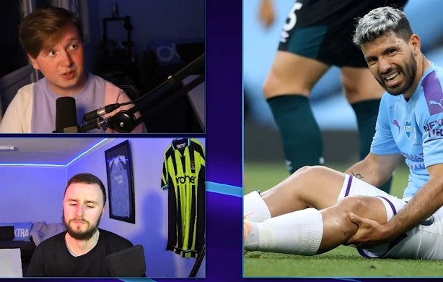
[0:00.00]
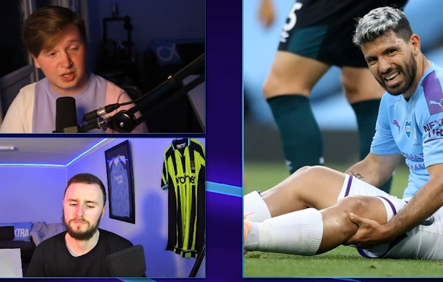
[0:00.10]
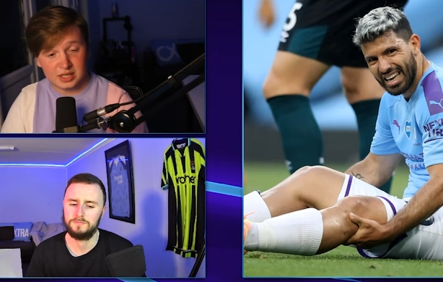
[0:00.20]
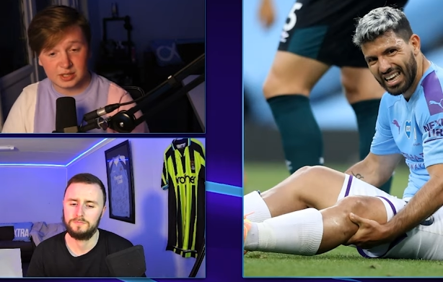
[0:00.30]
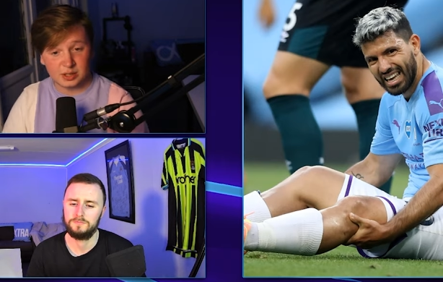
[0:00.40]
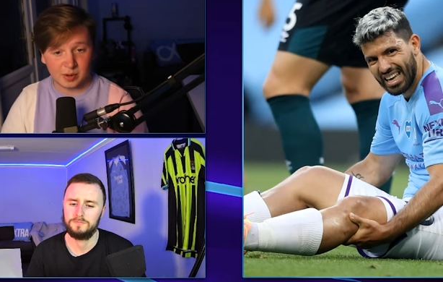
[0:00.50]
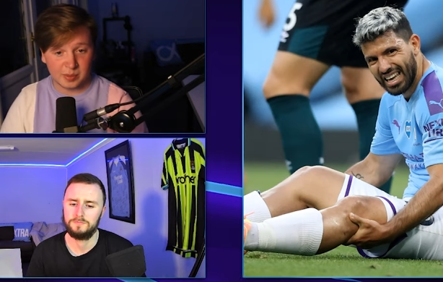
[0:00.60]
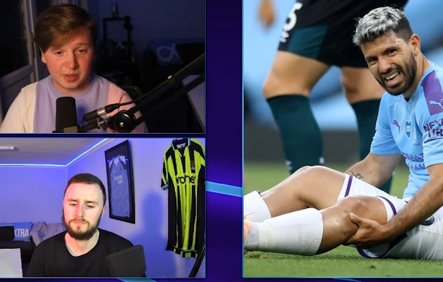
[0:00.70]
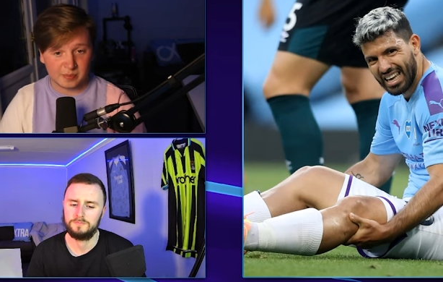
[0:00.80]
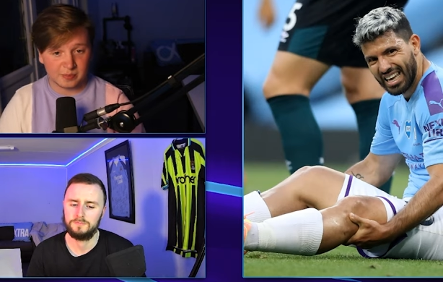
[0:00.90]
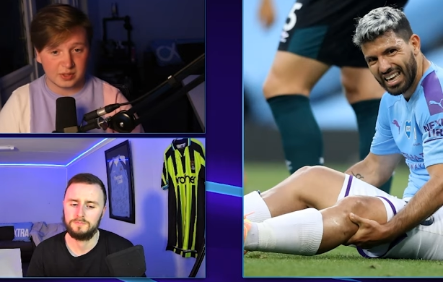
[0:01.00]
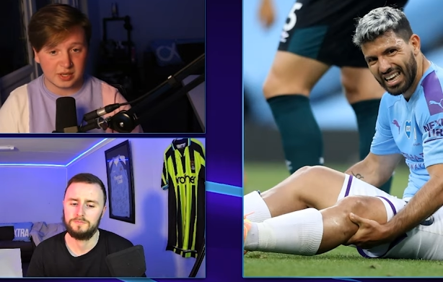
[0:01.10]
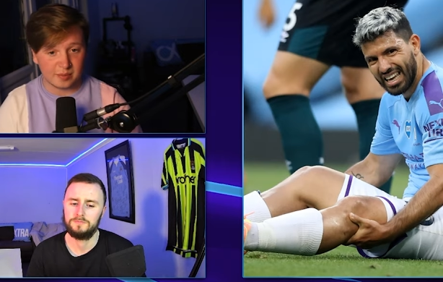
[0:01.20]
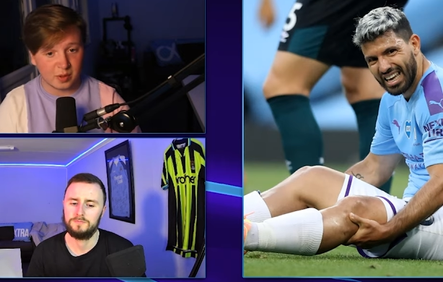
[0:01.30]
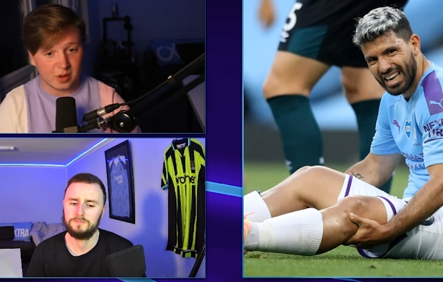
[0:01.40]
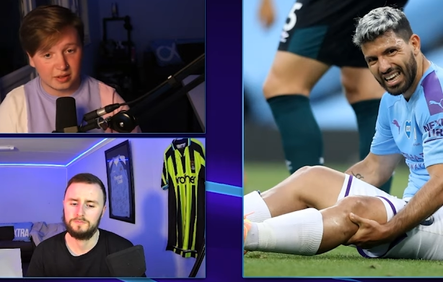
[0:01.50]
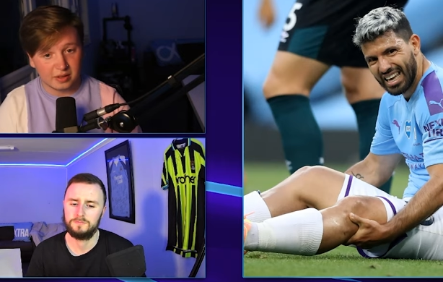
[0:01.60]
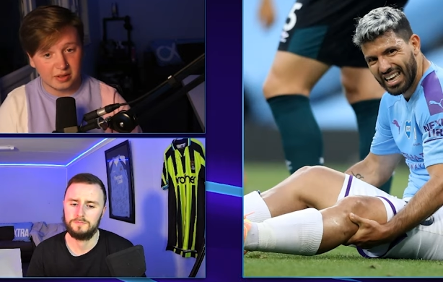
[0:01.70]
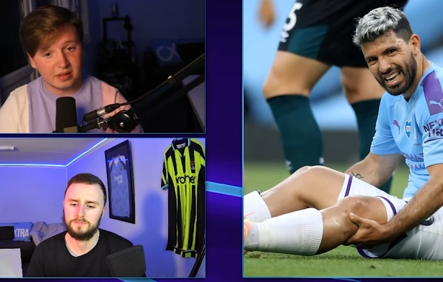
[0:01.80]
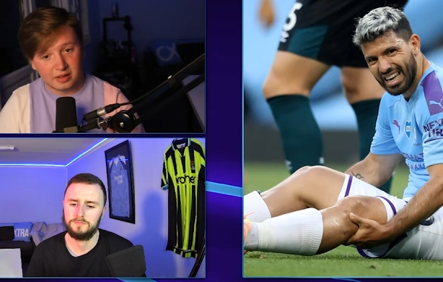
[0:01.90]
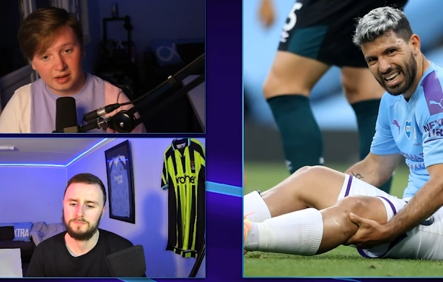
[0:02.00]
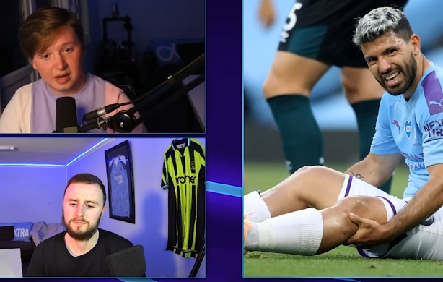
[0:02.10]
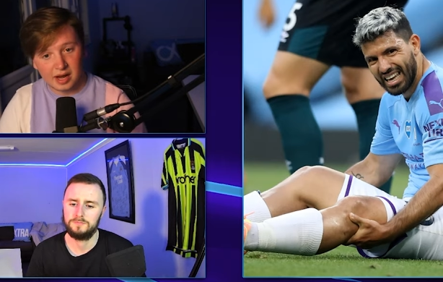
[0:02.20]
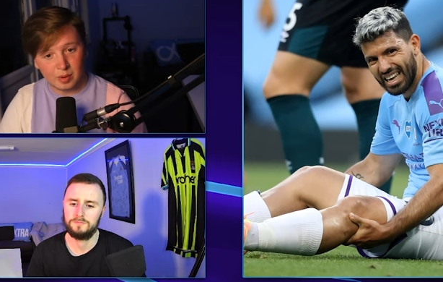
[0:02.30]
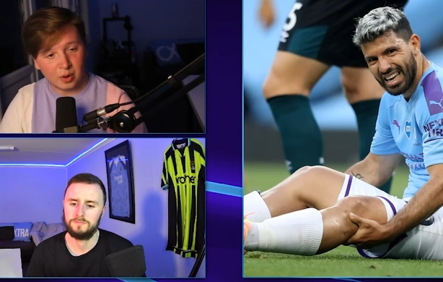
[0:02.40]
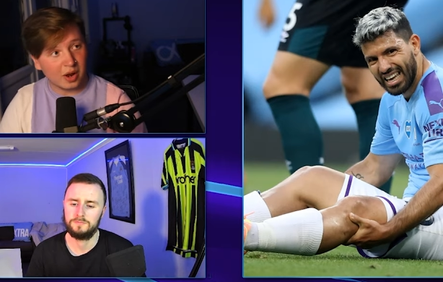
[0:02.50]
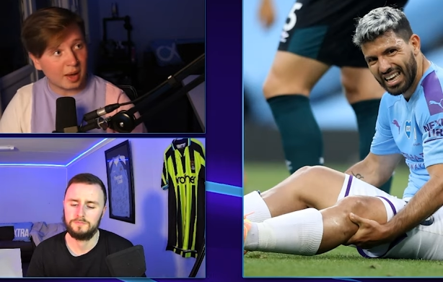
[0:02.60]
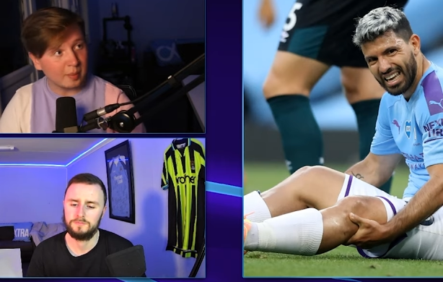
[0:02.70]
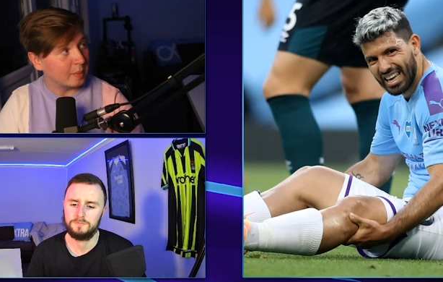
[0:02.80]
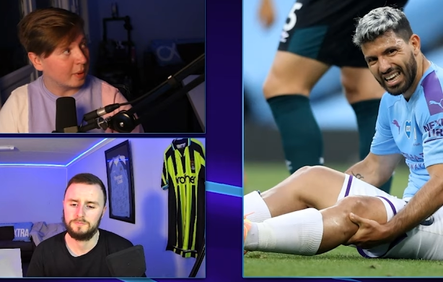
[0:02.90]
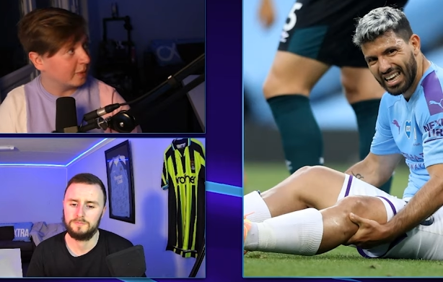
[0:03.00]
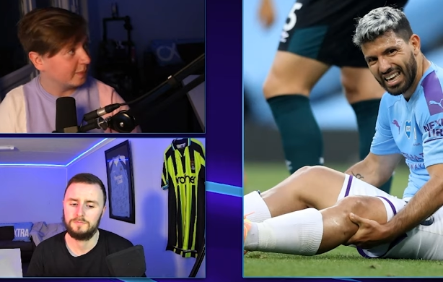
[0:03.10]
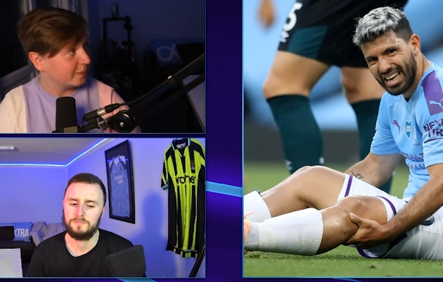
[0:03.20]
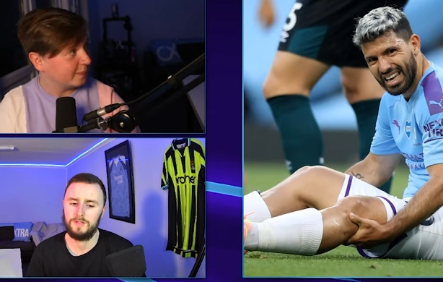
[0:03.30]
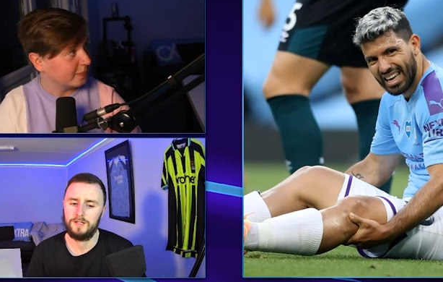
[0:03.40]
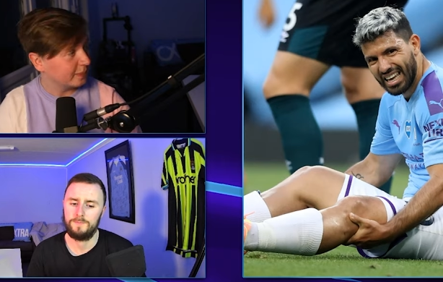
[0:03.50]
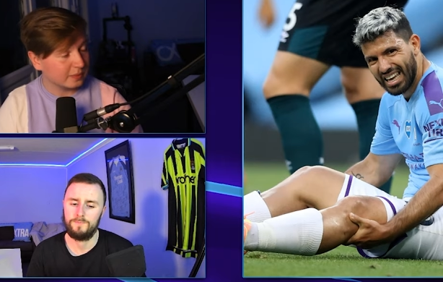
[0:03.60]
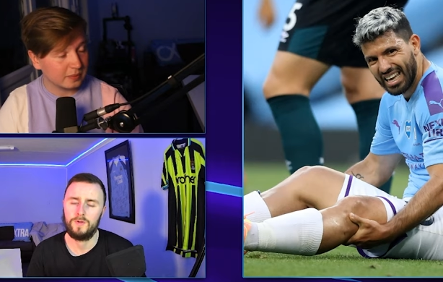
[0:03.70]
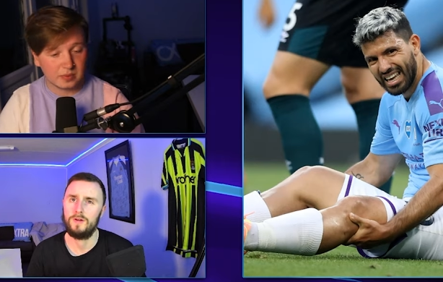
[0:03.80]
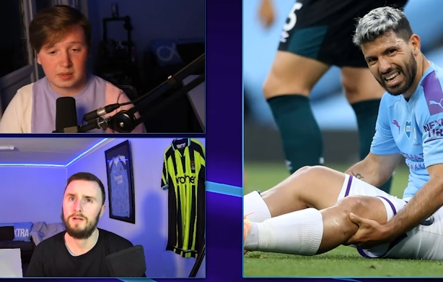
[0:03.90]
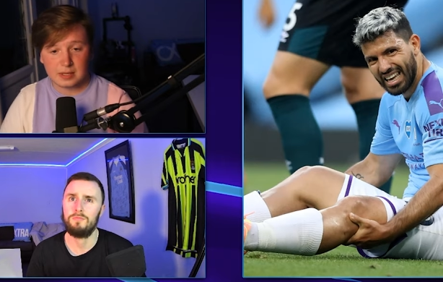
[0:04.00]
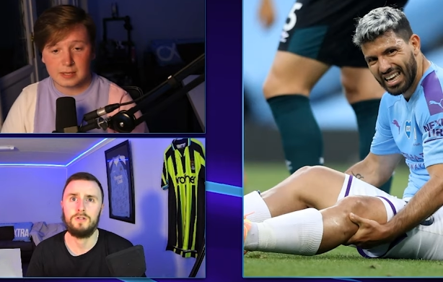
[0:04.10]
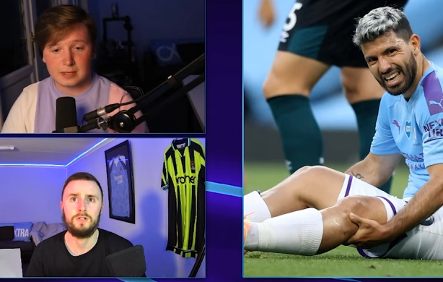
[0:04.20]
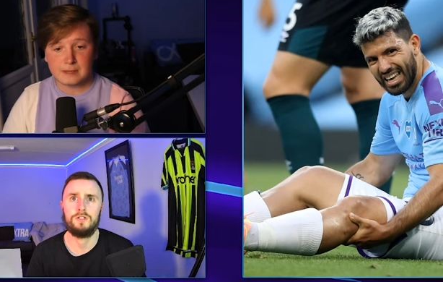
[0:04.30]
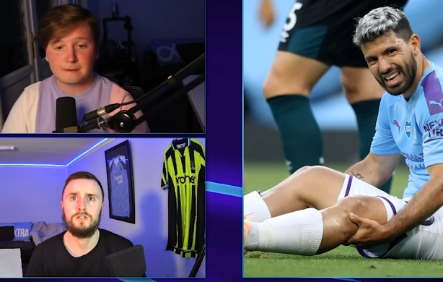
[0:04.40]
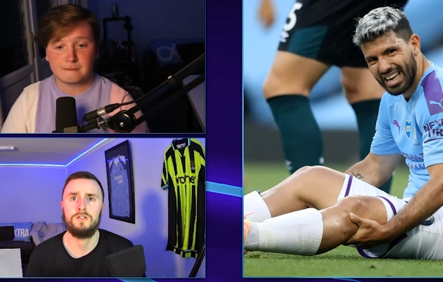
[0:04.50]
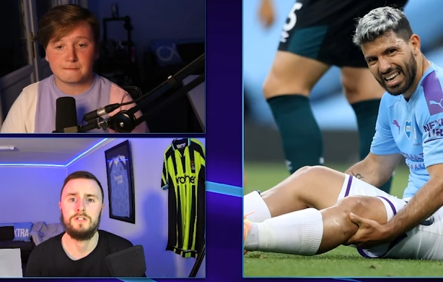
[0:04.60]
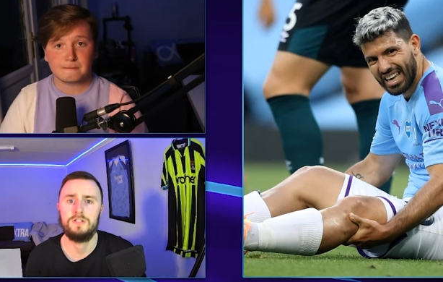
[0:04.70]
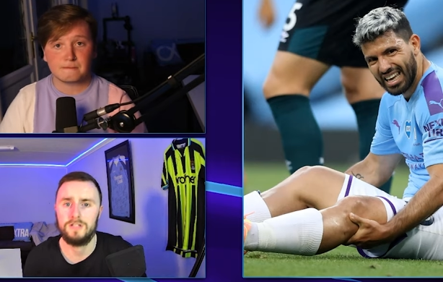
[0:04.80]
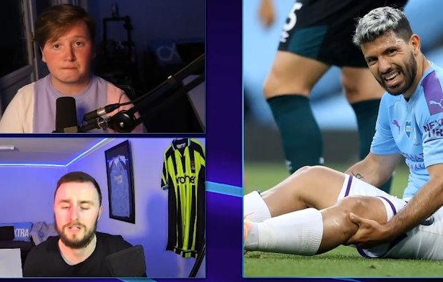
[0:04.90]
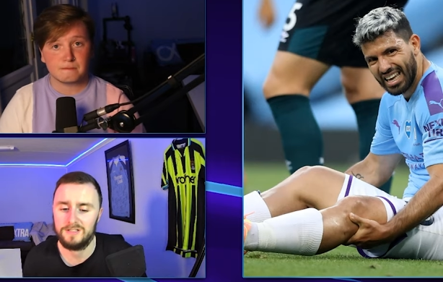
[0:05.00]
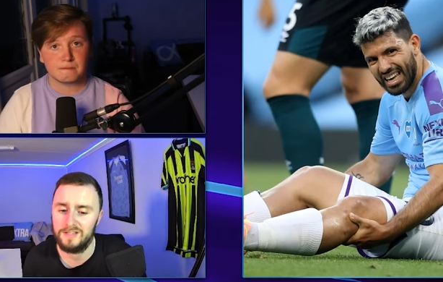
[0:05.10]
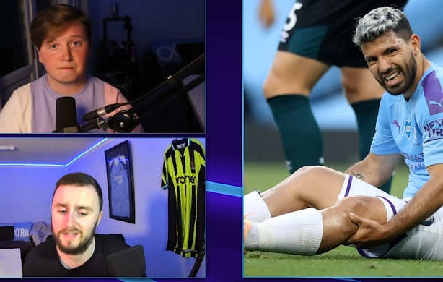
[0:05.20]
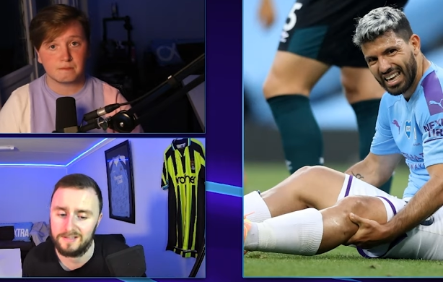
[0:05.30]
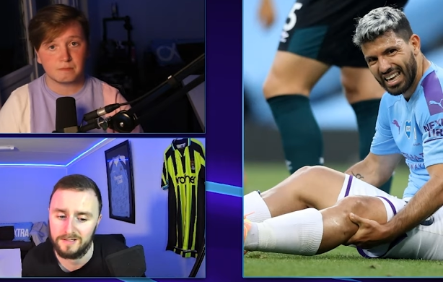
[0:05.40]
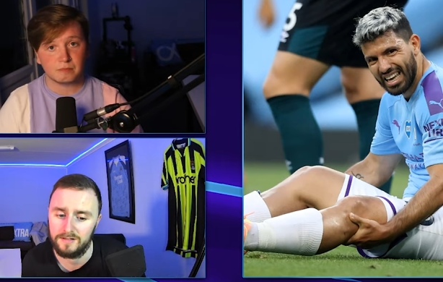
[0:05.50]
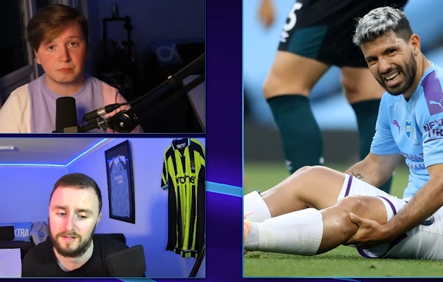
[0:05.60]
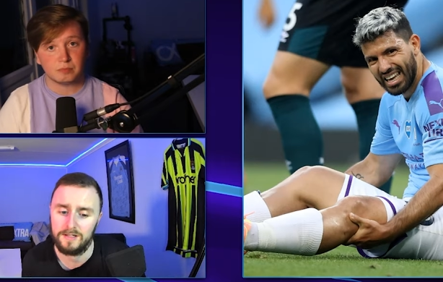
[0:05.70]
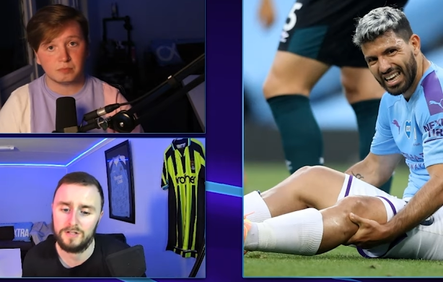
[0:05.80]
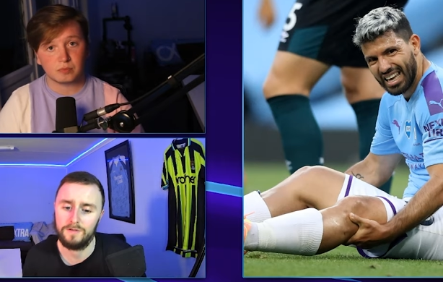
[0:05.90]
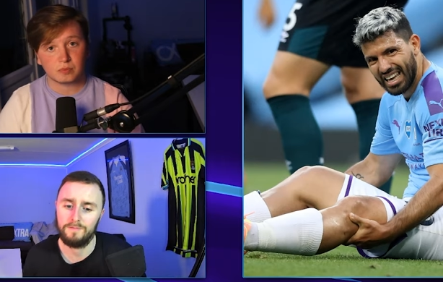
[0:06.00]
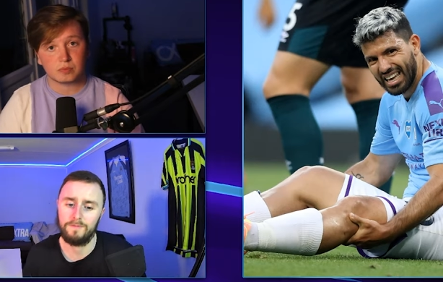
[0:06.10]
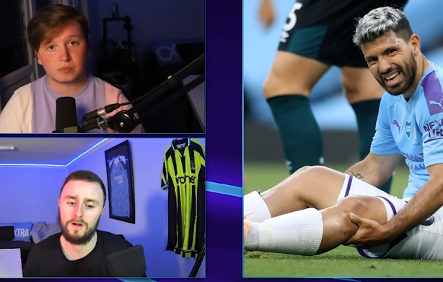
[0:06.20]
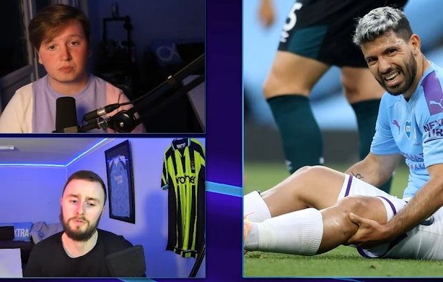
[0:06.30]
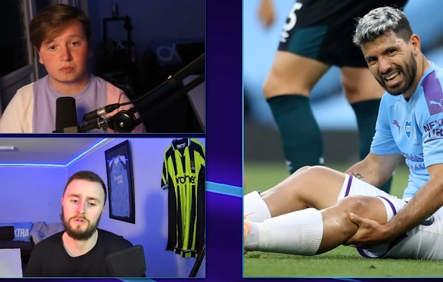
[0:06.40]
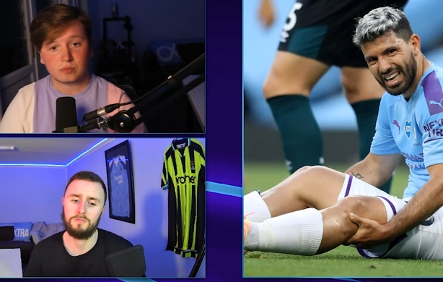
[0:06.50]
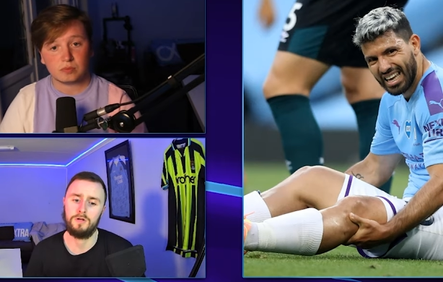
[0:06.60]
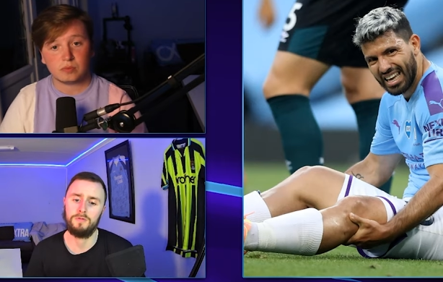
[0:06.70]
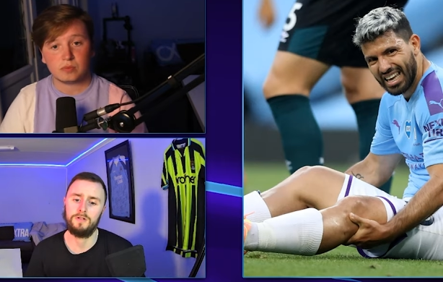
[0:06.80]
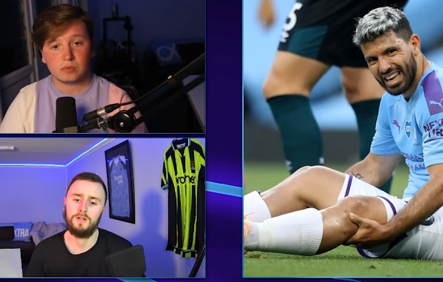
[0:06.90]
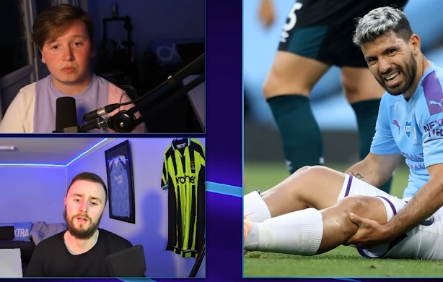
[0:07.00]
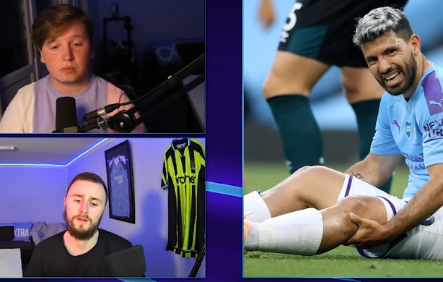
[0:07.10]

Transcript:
Speaker 1: for Jesus to come in, which I'm not, I'm not unhappy about.
Speaker 2: Yeah, no, Gabriel Jesus is is is in decent form at the moment.